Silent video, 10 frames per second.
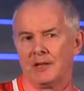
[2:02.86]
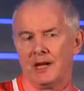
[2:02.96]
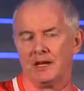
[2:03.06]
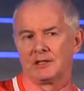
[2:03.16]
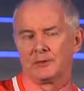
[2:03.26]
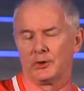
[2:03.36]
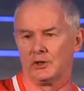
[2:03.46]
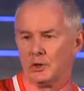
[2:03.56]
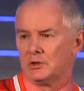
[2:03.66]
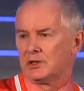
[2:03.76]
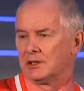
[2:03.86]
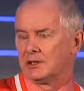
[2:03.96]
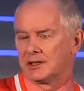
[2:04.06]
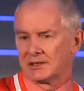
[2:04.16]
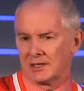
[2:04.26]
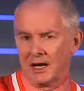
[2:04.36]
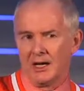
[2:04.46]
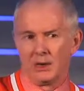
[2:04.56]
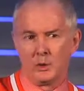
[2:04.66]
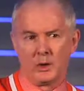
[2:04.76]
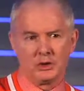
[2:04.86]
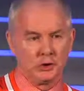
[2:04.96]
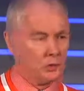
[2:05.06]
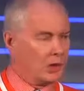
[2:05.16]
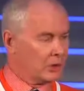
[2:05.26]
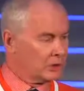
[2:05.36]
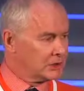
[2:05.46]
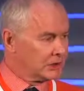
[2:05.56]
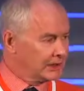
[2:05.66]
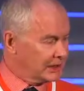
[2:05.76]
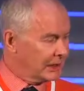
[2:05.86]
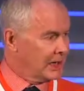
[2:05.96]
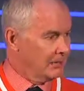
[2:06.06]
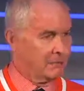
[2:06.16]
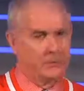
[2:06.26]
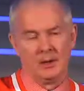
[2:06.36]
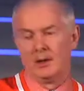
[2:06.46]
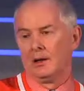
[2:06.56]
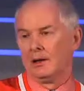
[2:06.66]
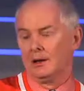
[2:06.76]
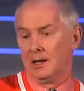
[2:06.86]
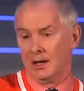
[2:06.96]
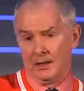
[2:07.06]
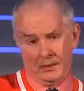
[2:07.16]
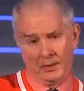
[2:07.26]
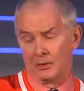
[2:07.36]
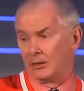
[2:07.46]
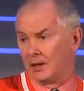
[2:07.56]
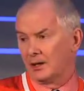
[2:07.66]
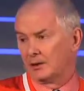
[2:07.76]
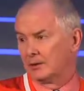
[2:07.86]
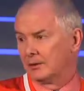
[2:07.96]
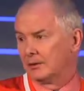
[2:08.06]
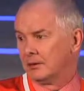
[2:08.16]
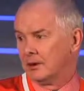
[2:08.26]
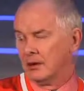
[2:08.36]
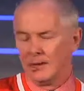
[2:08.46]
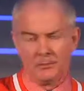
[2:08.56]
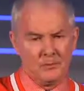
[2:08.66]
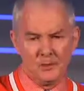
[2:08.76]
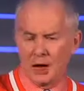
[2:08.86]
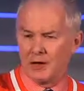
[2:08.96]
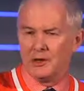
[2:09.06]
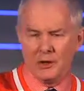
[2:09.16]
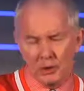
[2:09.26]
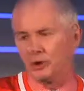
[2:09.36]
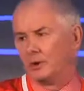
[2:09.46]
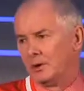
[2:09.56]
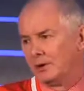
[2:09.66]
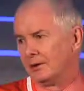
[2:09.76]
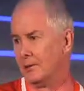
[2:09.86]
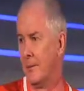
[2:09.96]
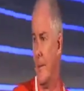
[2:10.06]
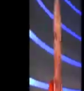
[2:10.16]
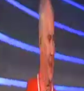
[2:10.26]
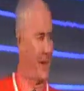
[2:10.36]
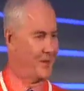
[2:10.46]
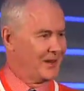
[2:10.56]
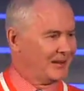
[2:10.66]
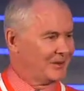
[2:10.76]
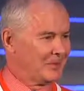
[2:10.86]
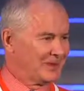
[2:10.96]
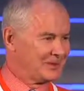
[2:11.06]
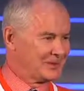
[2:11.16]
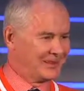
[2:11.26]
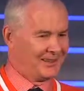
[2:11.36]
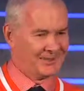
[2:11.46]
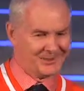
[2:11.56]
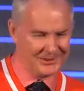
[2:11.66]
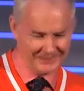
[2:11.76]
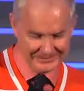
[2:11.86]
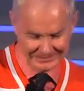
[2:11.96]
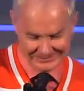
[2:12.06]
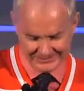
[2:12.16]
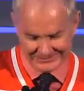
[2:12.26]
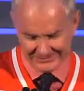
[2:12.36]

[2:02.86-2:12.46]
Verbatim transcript: And it's for you to decide what you are going to claim and then go get it. I know you will. Thank you for having me. This was a lot of fun.